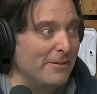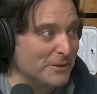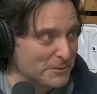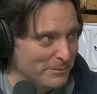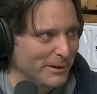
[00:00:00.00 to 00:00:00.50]

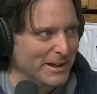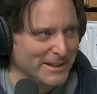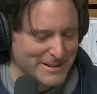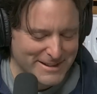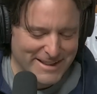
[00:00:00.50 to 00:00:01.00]
Half his
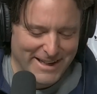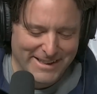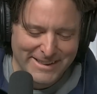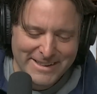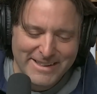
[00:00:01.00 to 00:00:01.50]
brain is
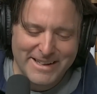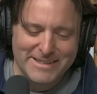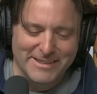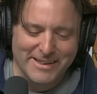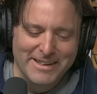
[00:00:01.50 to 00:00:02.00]
dead.
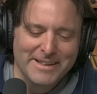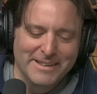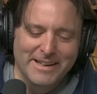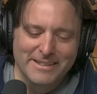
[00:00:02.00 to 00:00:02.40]
That's a great.